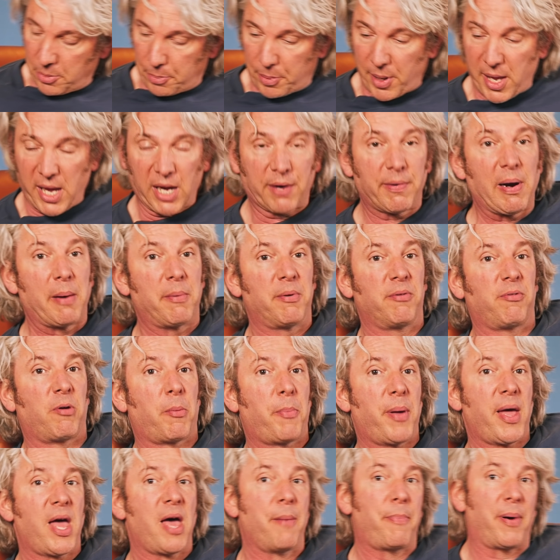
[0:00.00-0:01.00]
playing around with
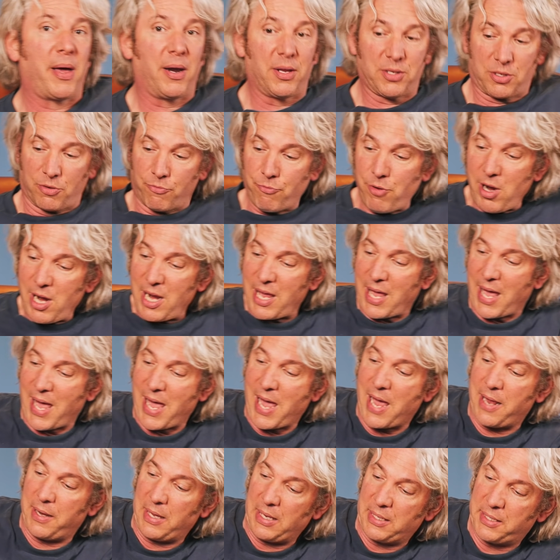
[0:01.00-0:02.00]
repair panels, a really
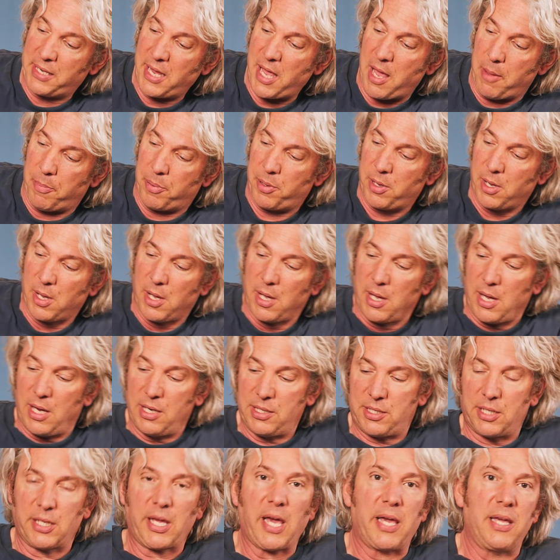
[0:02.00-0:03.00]
handy tip is
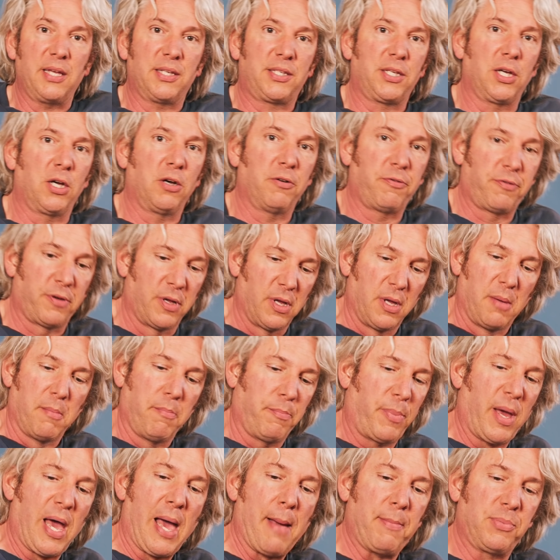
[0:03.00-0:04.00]
to get yourself
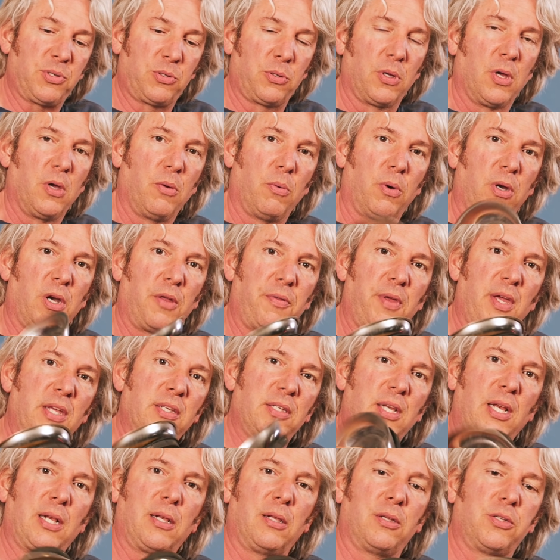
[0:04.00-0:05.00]
perhaps one of these
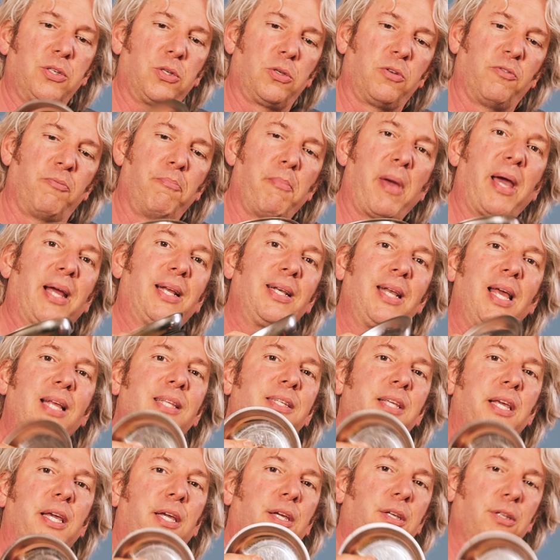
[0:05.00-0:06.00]
little sort of
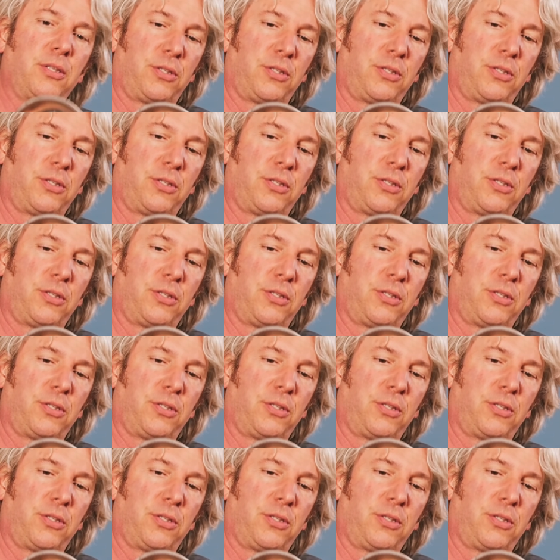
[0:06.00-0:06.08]
magnetic